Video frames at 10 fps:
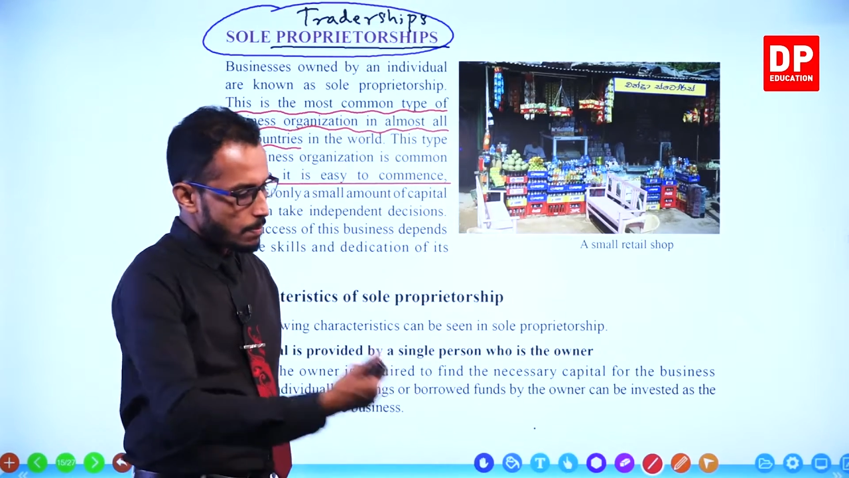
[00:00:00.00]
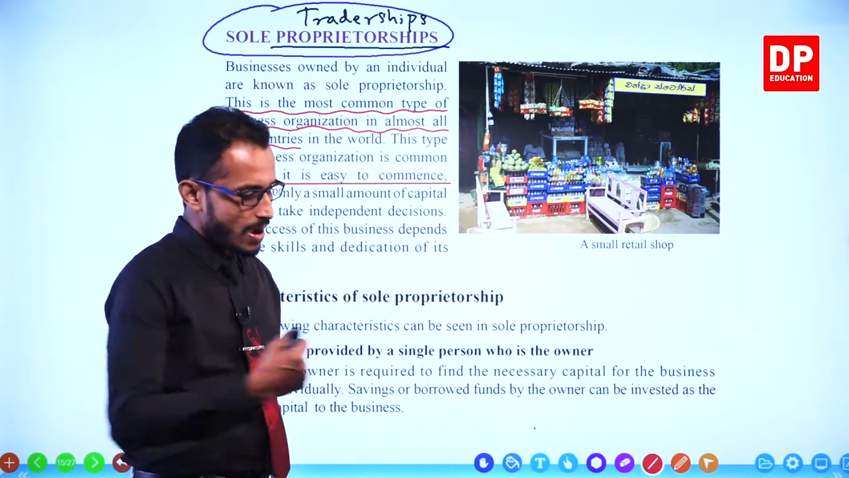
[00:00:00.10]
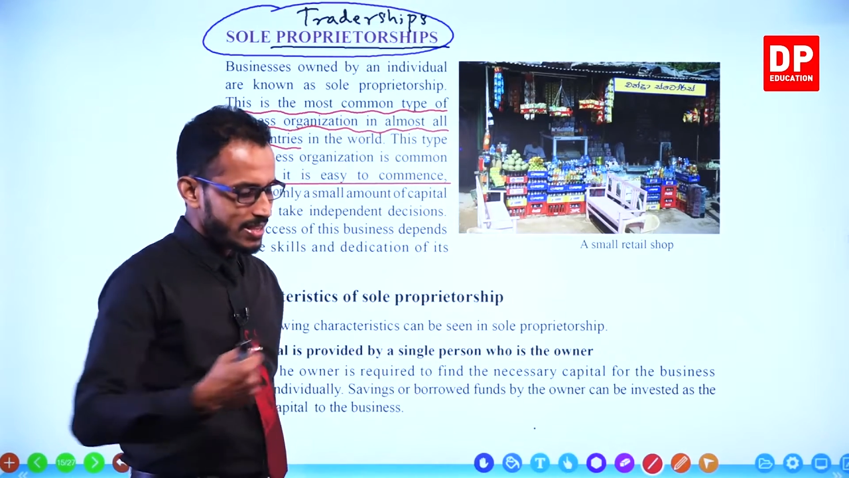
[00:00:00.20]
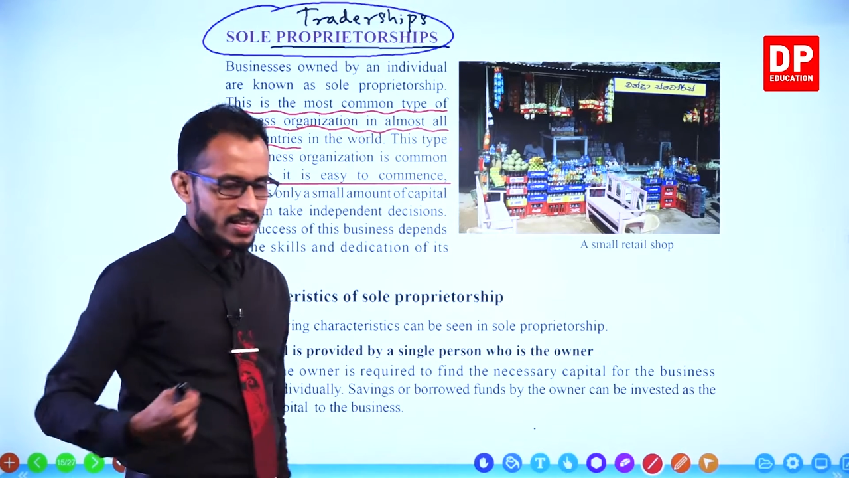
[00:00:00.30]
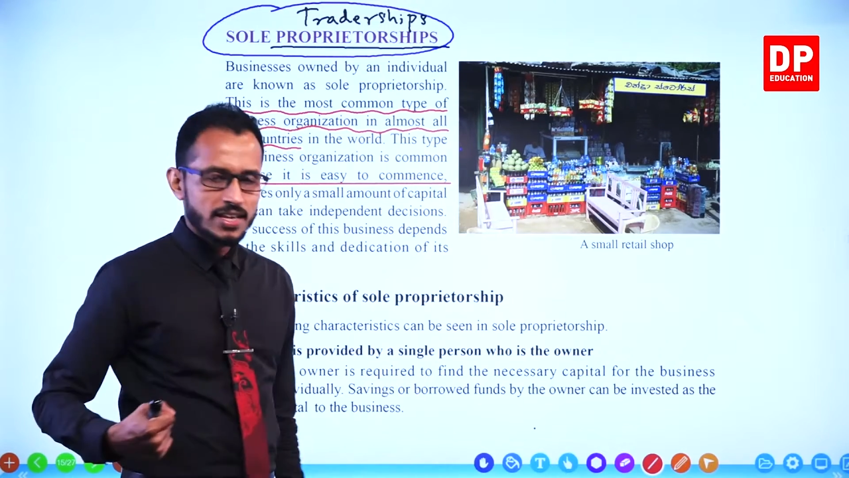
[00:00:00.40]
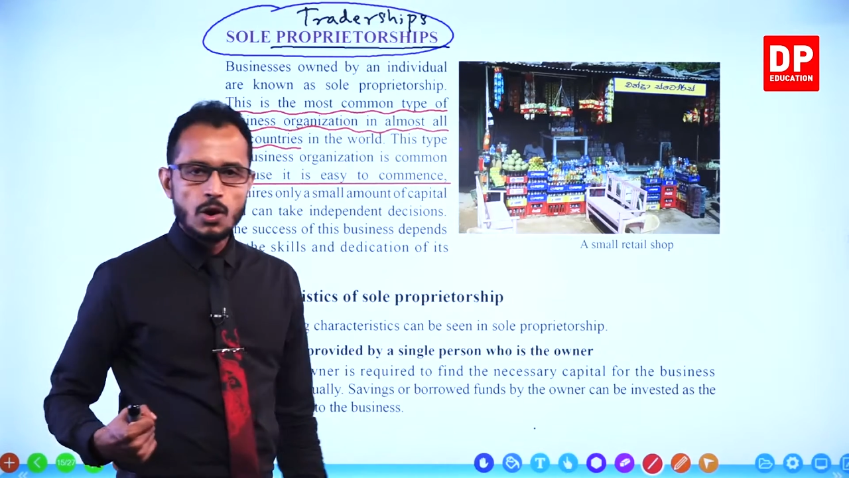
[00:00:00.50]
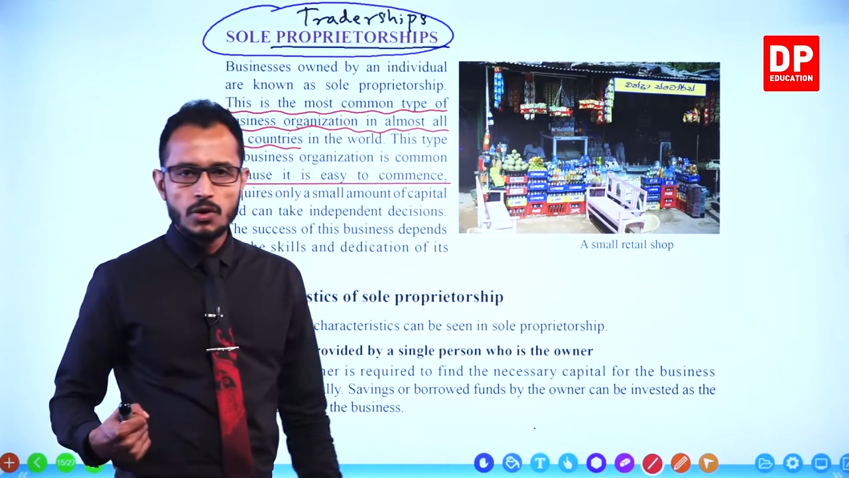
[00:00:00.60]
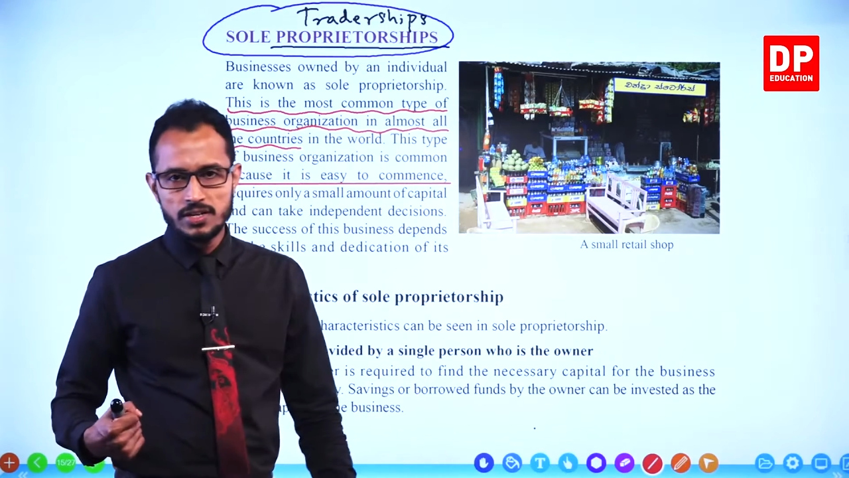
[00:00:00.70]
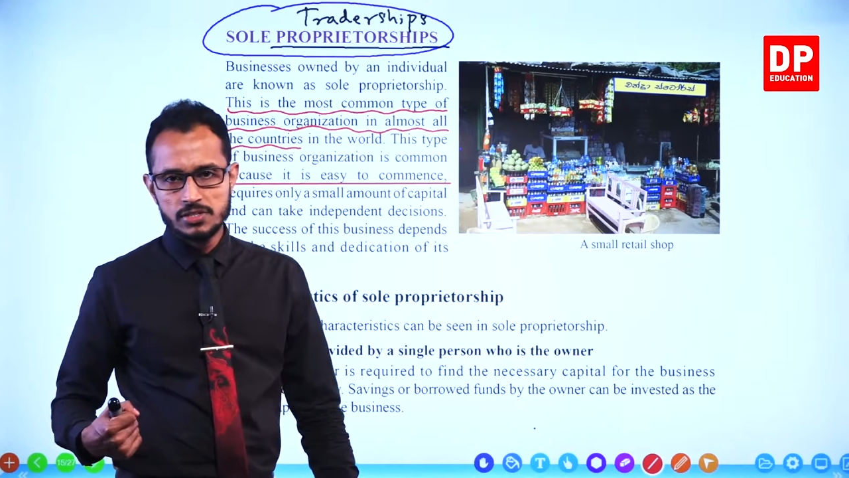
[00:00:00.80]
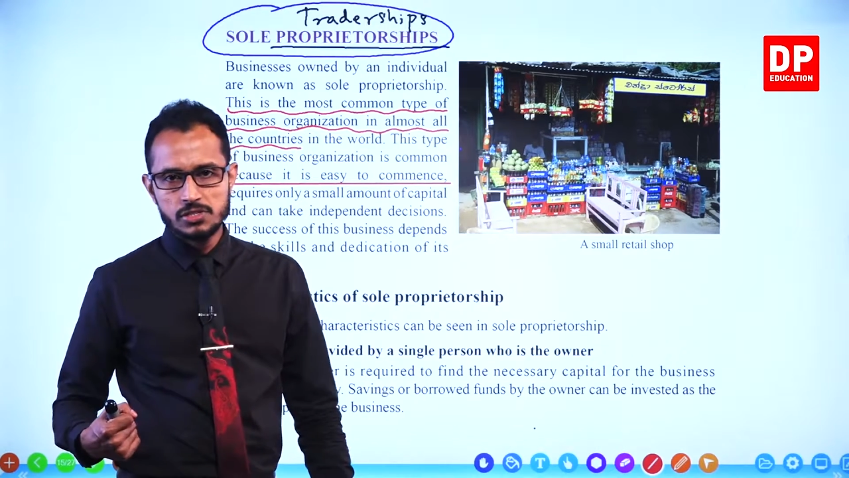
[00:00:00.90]
buy the king
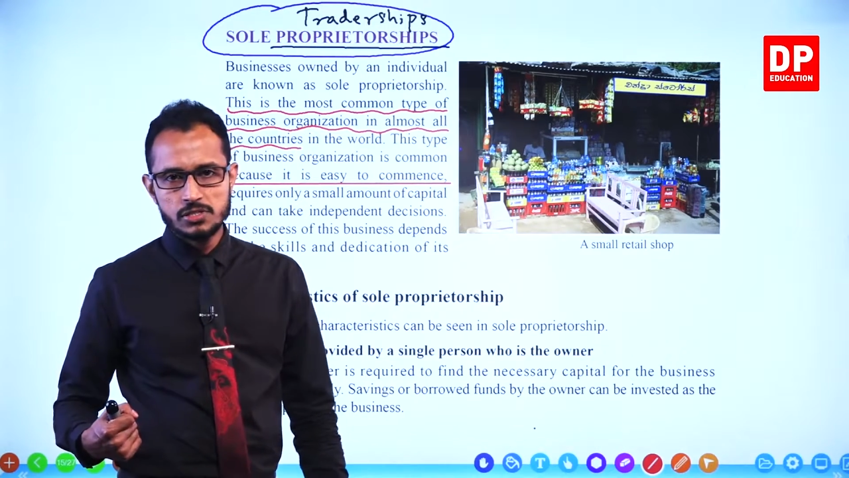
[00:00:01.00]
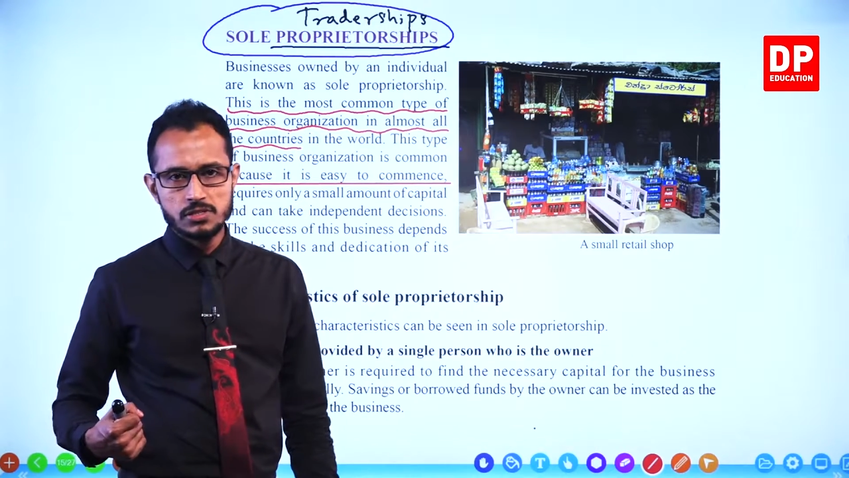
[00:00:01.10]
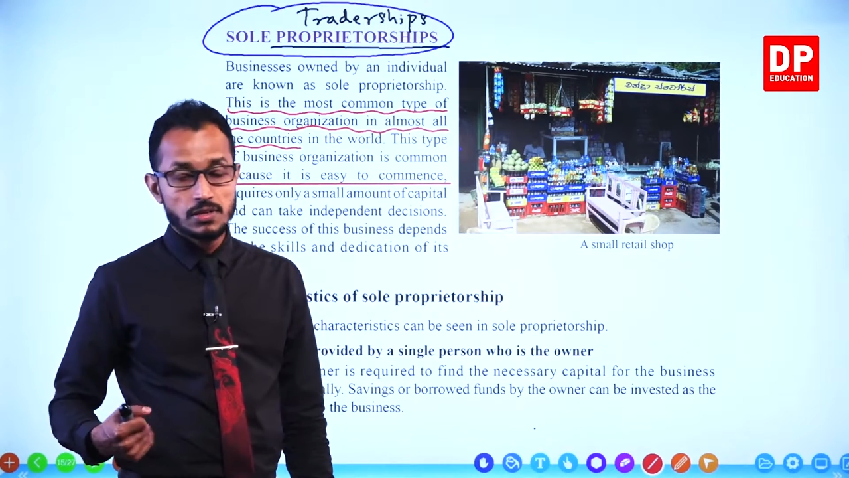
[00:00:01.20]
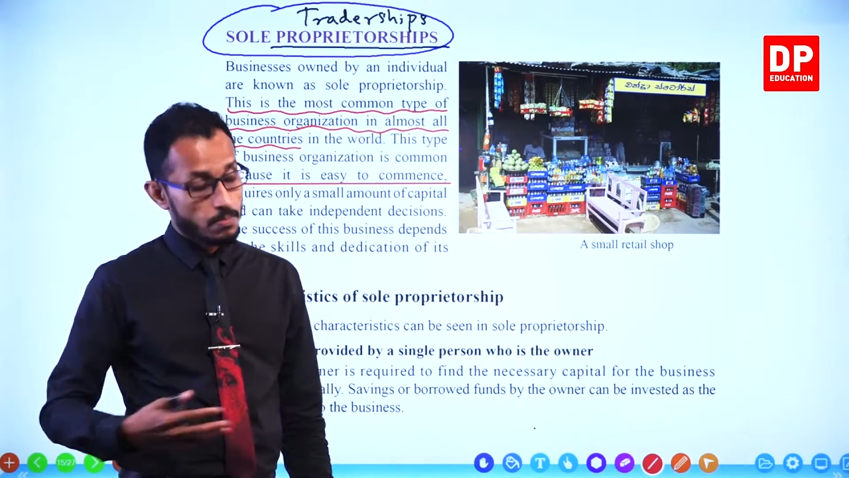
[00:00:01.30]
coconuts,